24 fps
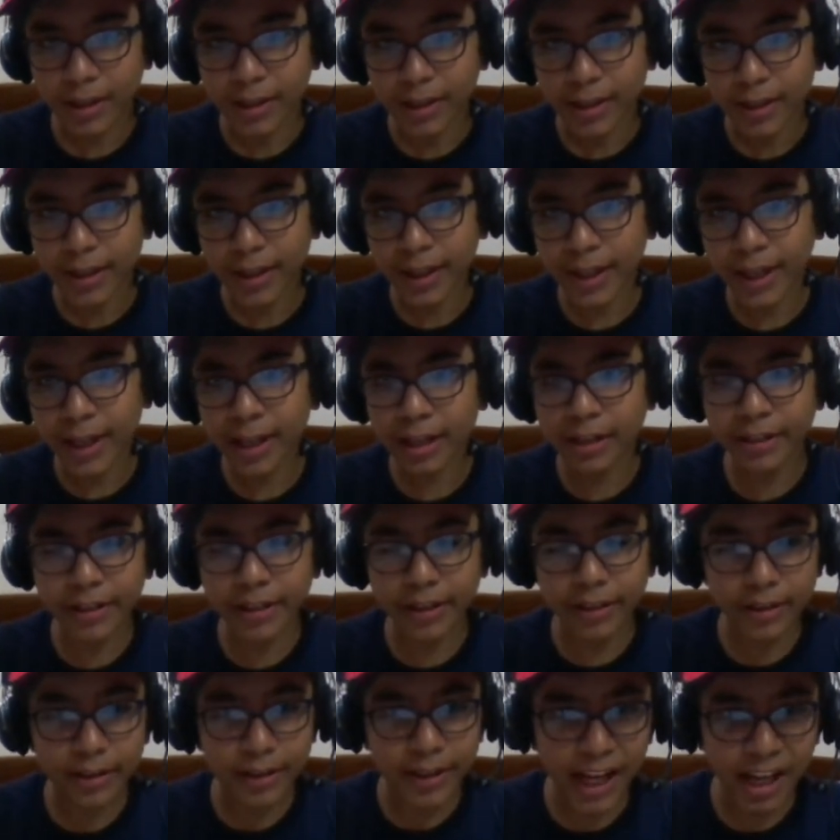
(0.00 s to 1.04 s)
Here
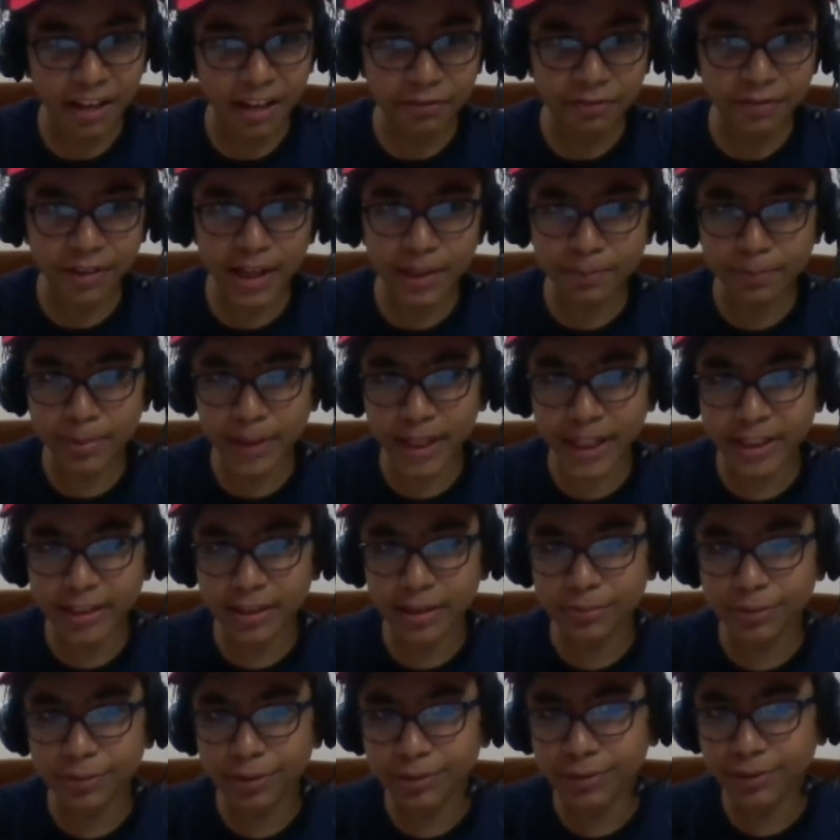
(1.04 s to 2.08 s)
Gelfand played the
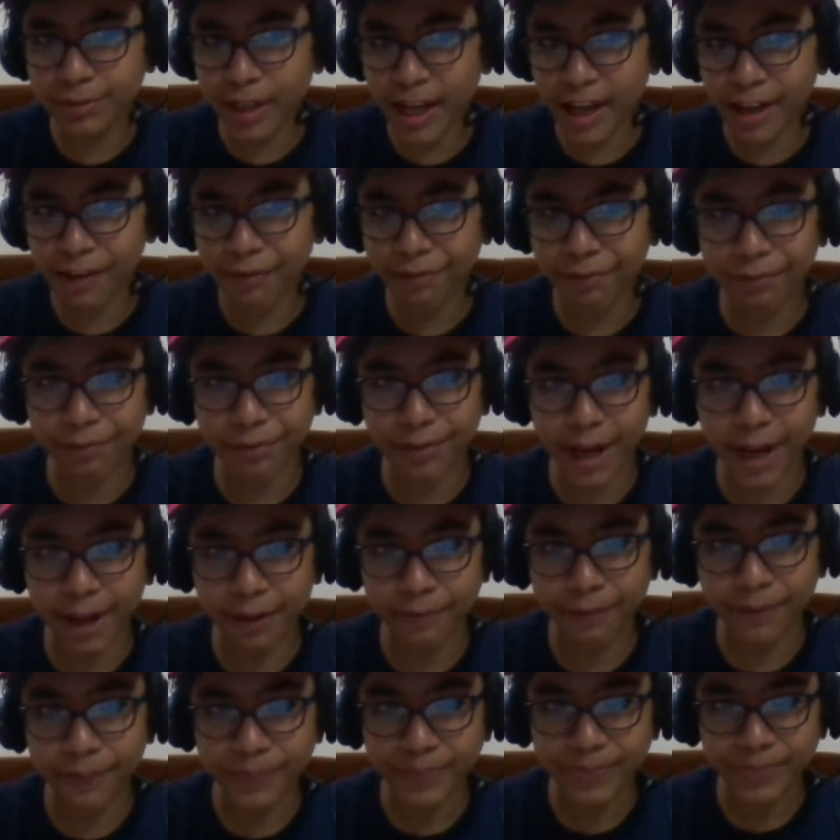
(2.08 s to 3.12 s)
move f5,
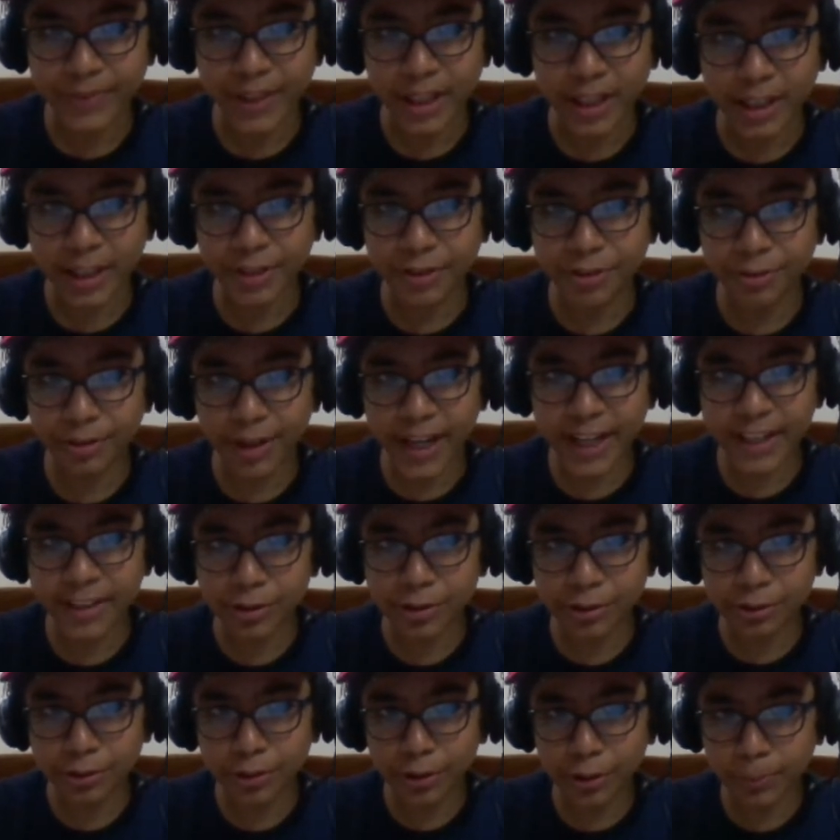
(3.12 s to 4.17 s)
trying
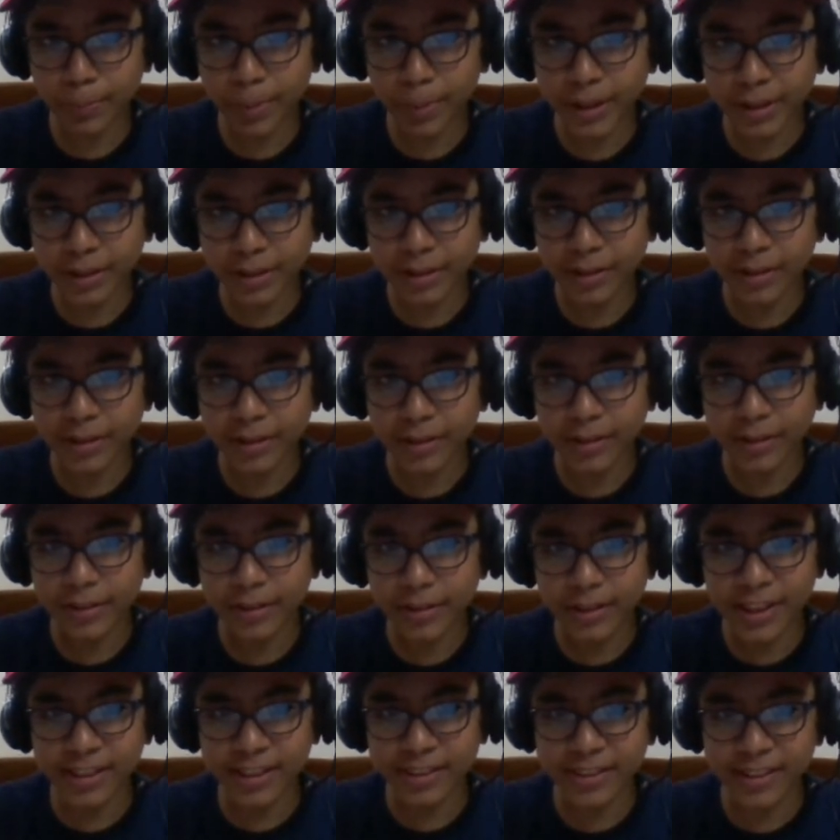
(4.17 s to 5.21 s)
to open
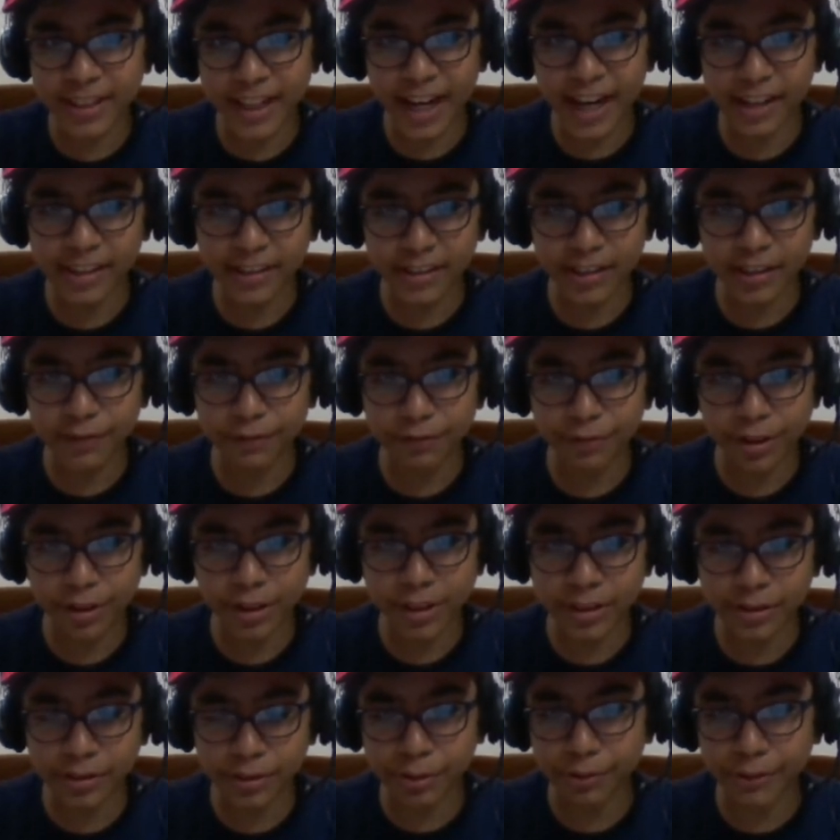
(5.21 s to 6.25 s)
this diagonal for
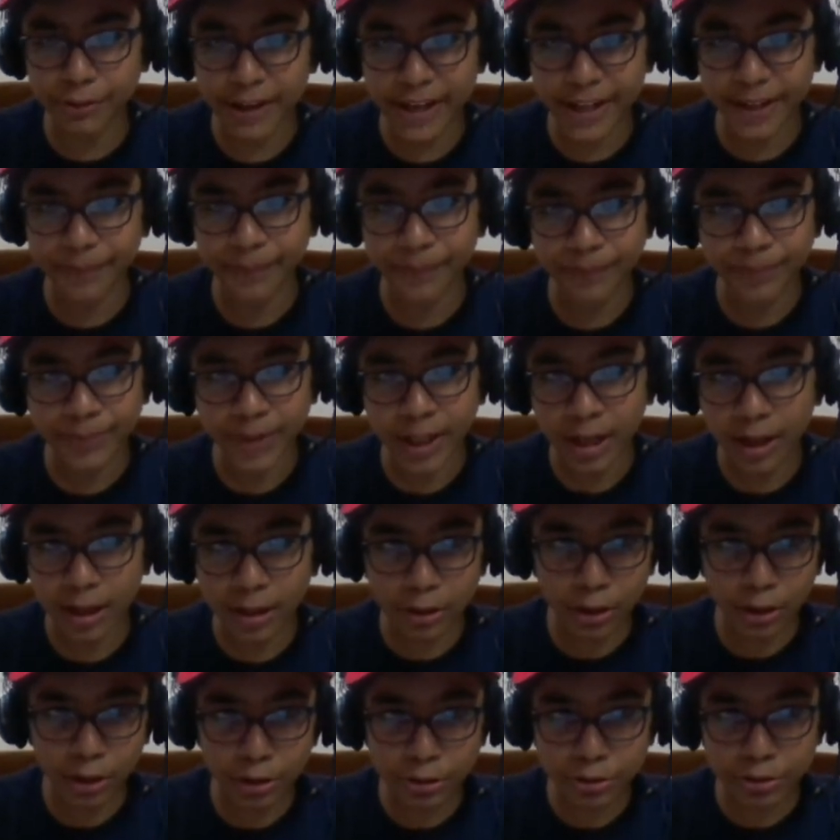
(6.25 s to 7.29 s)
his queen, and
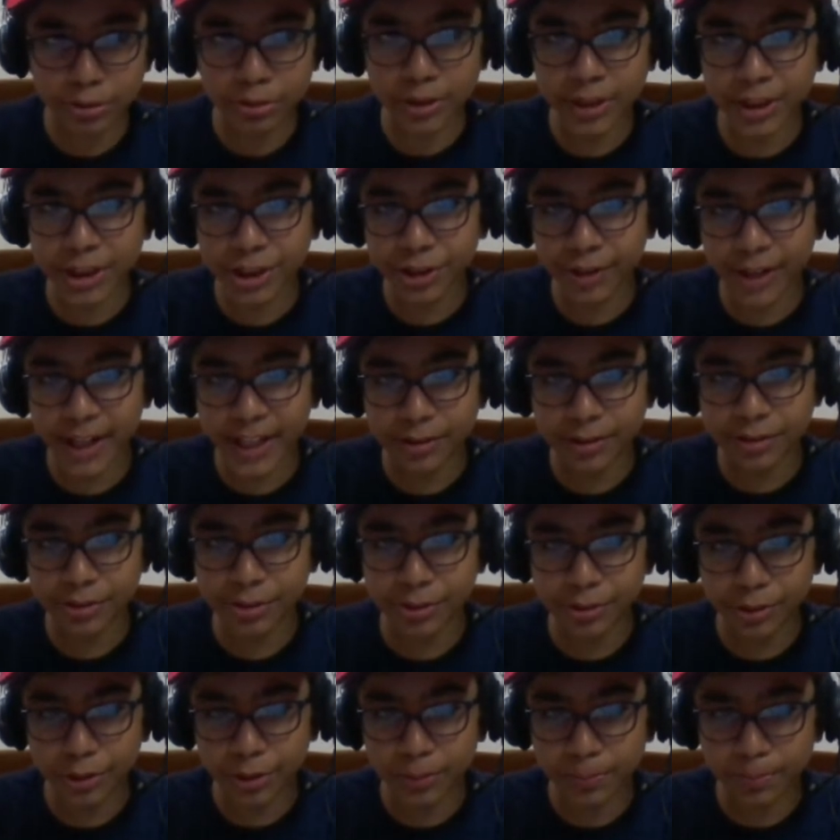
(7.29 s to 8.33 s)
also he tries to
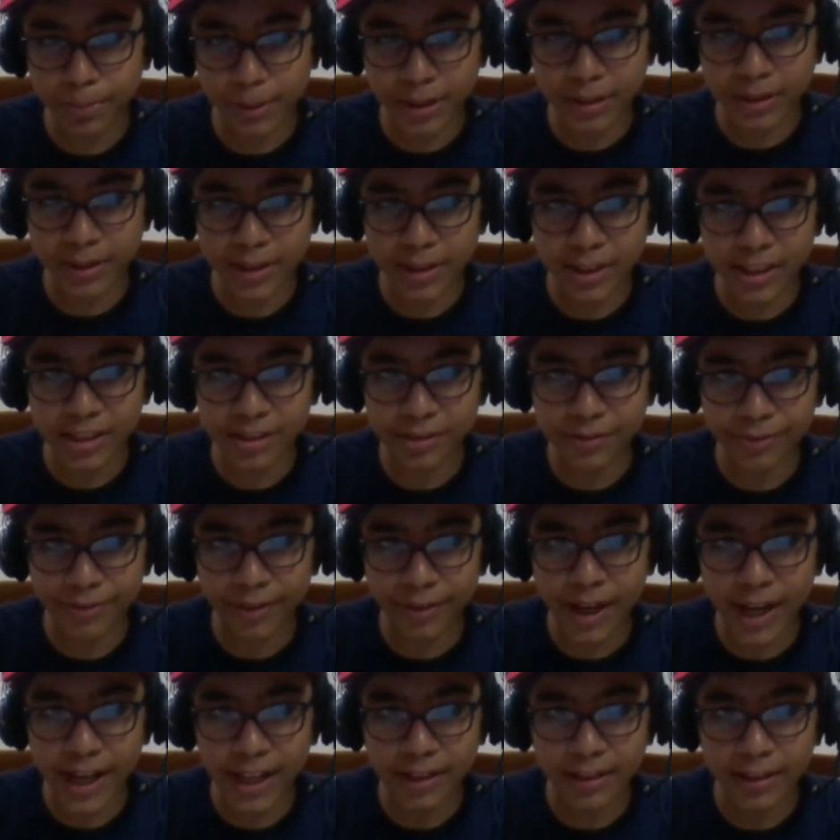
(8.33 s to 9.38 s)
open this
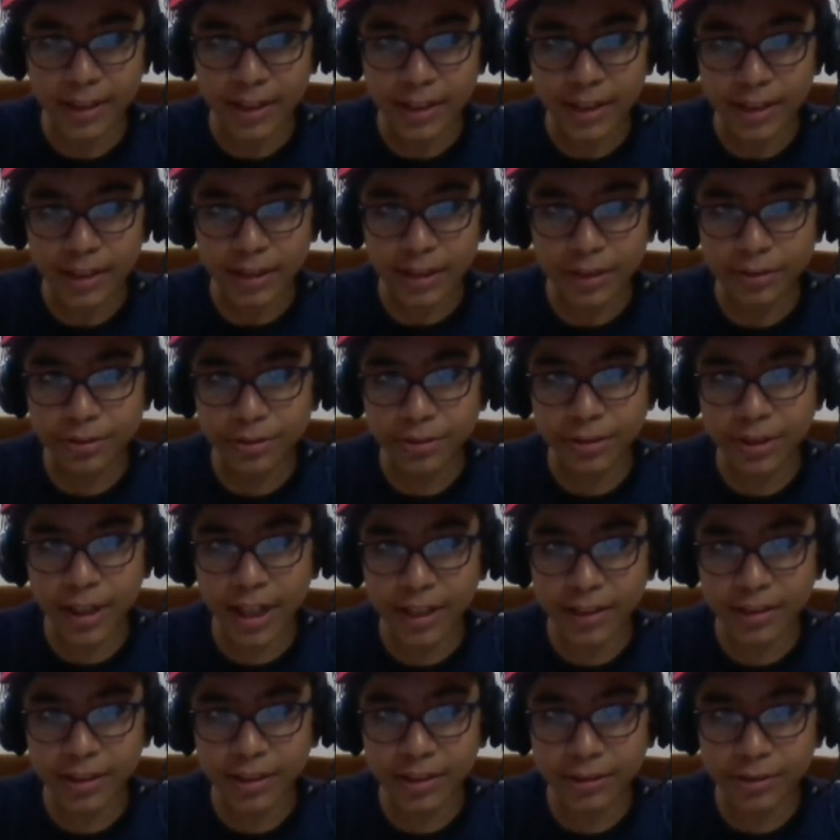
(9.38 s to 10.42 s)
file so
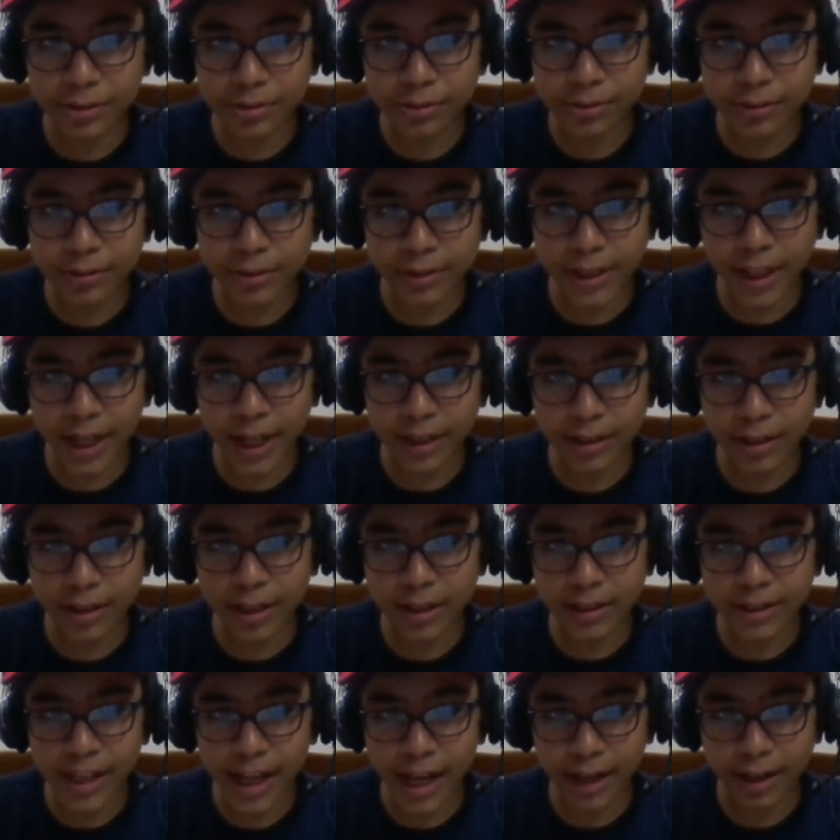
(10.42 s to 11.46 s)
that this rook can
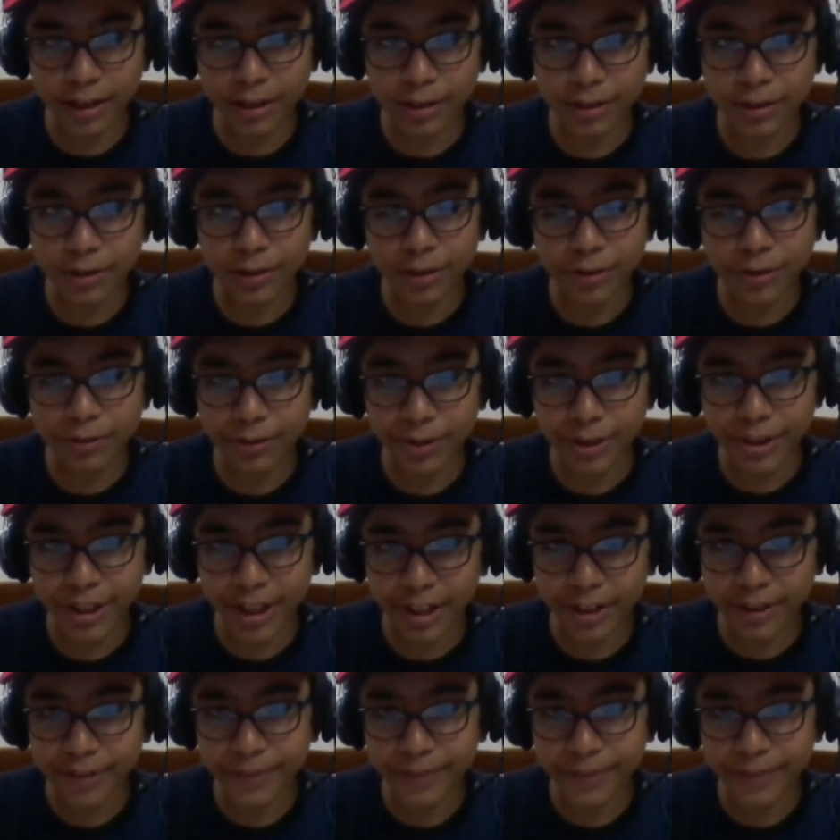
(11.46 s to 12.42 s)
attack over here.